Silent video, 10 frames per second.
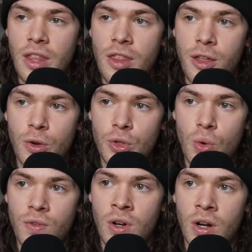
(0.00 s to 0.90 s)
There's
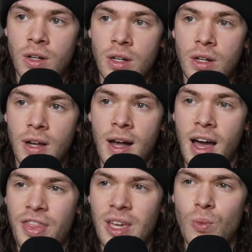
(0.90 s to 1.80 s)
over,
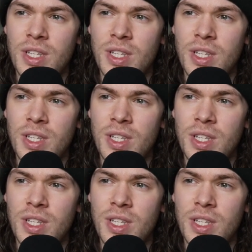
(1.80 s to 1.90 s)
I think it